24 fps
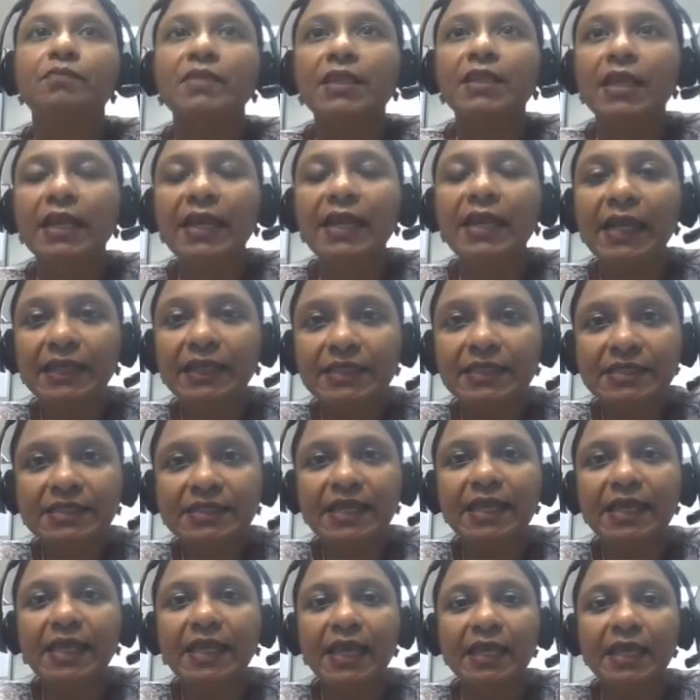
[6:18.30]
Let's
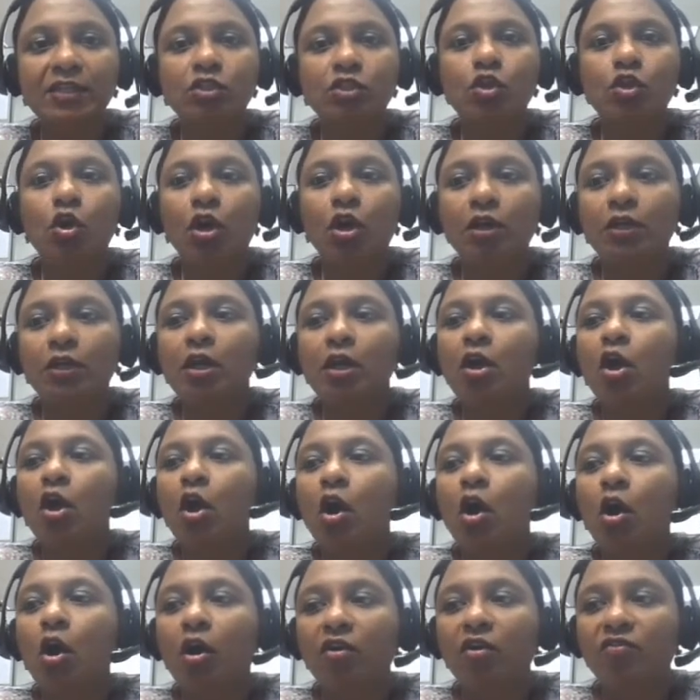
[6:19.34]
say it's on
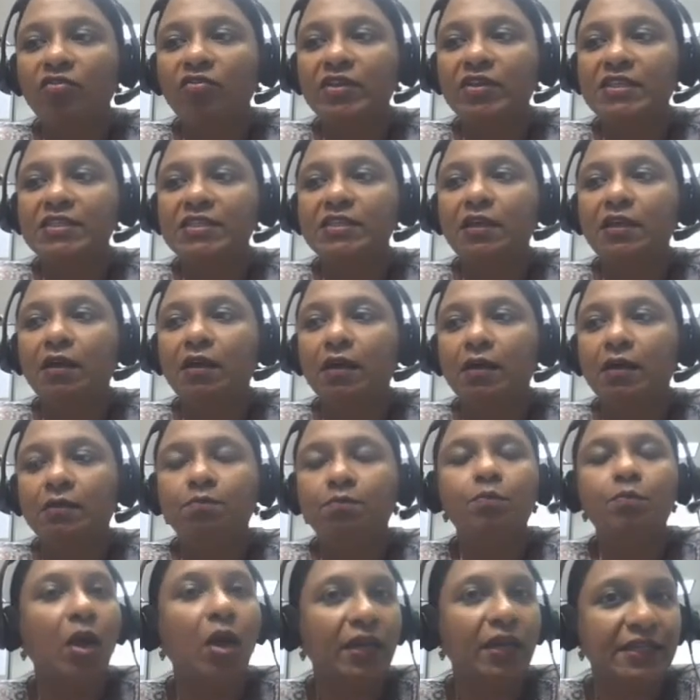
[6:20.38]
office
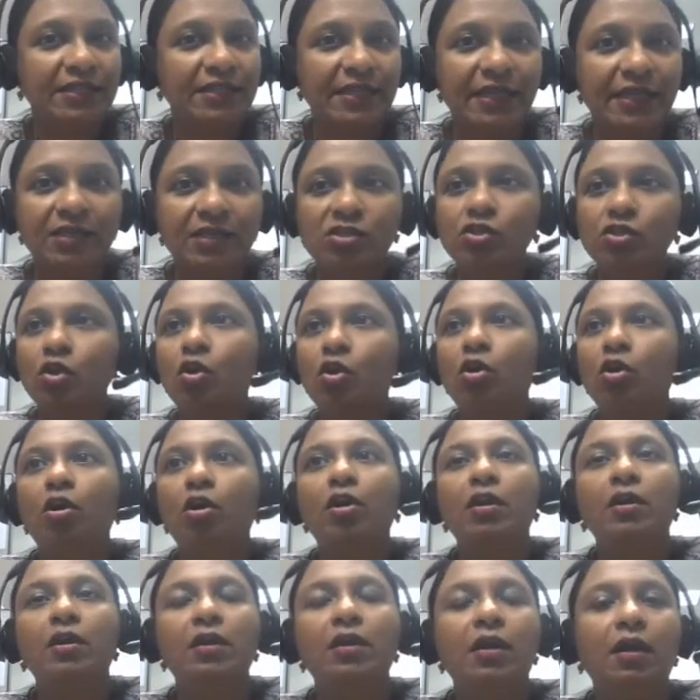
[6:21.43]
politics
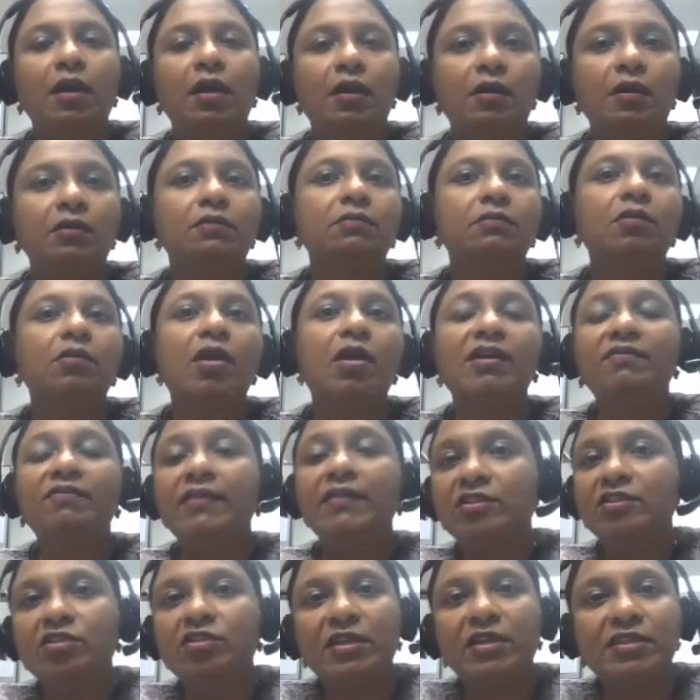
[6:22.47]
or
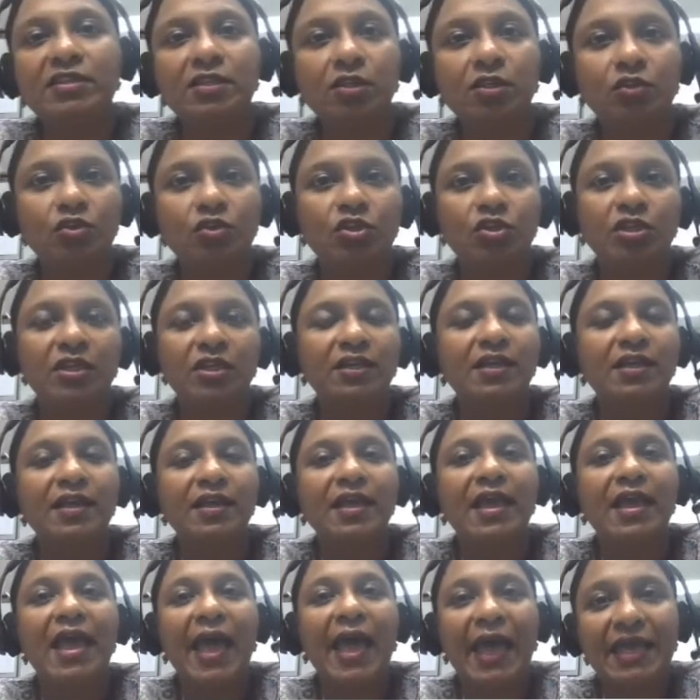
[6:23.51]
conflict resolution.
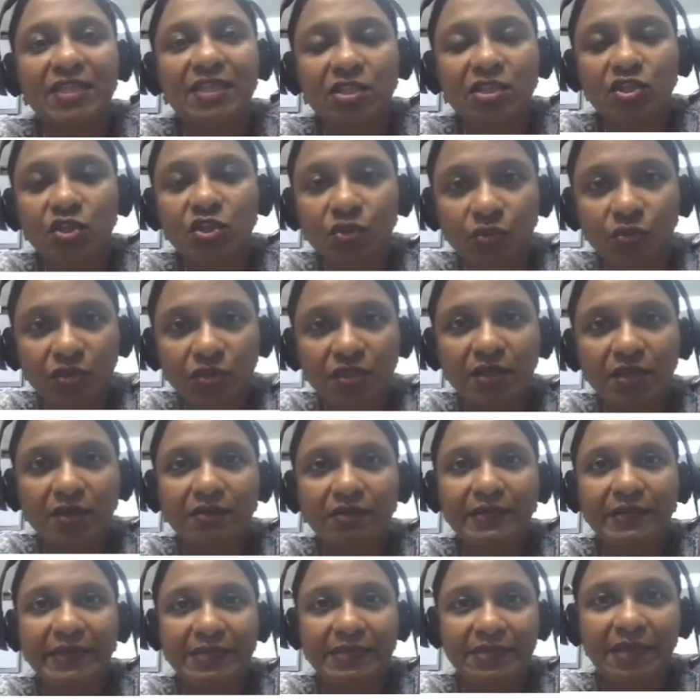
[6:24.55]
As new
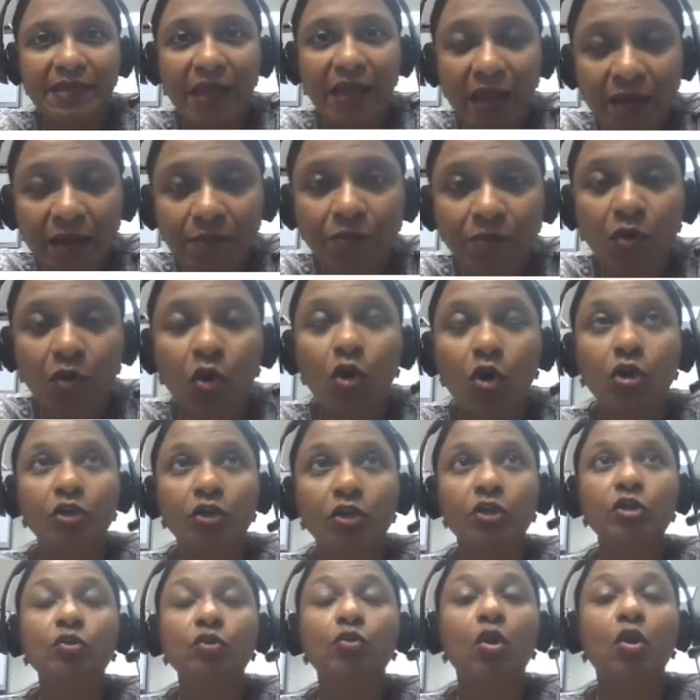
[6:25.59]
theories come or
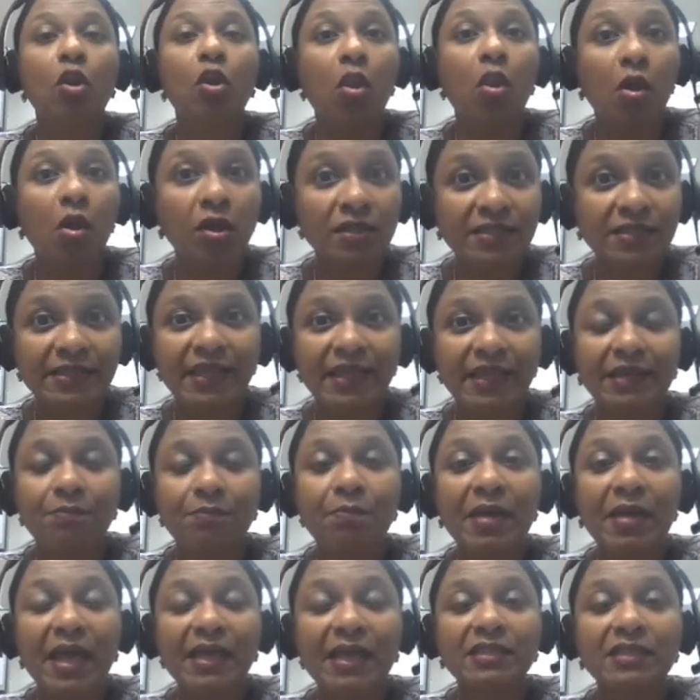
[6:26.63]
new laws
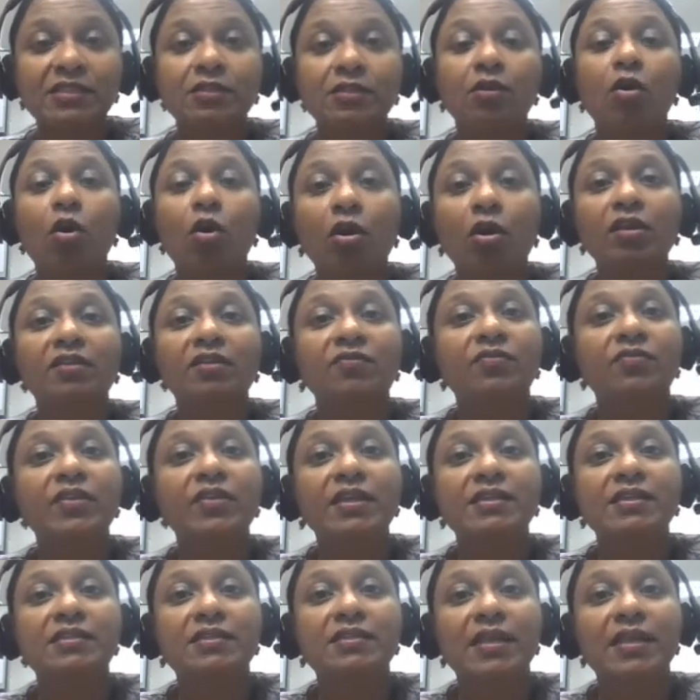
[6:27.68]
get passed, all of
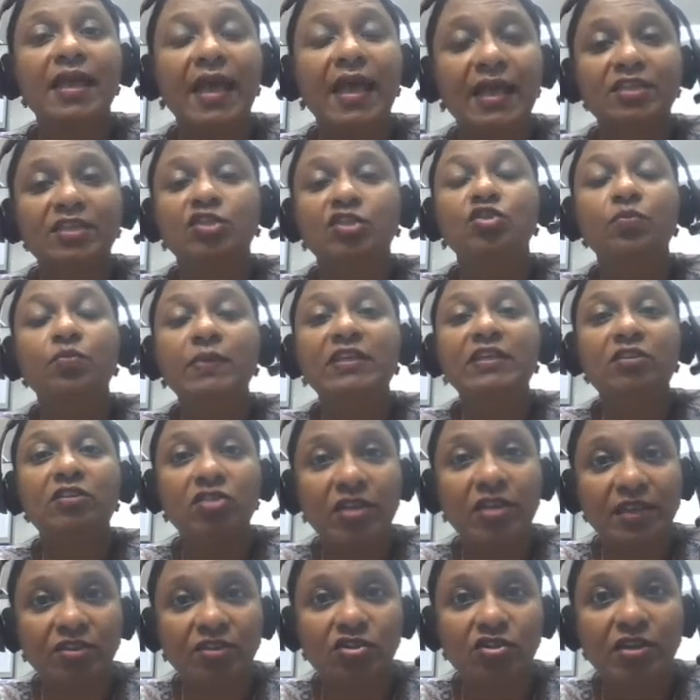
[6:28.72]
this has to be
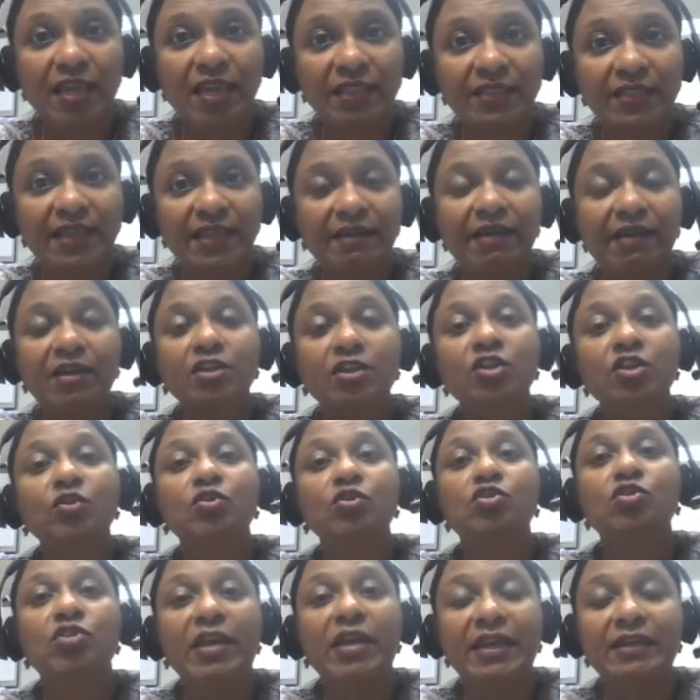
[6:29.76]
changed, and there are new
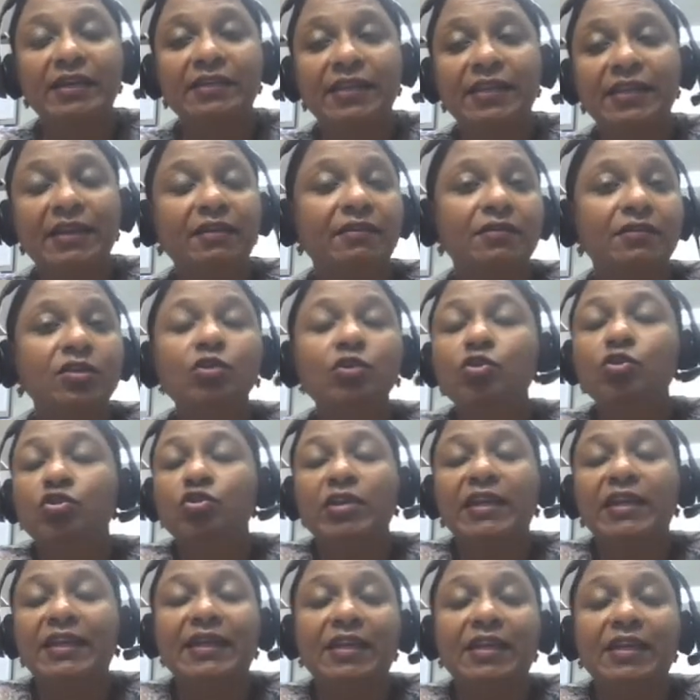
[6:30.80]

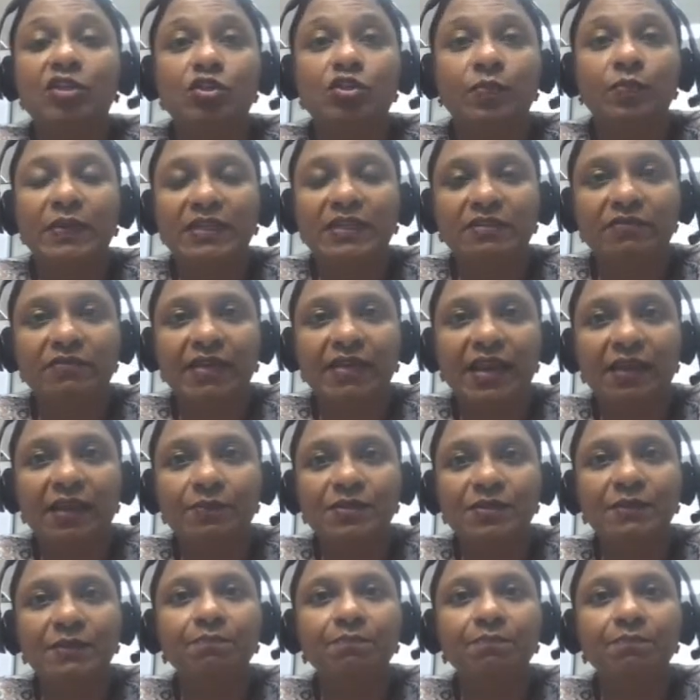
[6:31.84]
training has to be developed.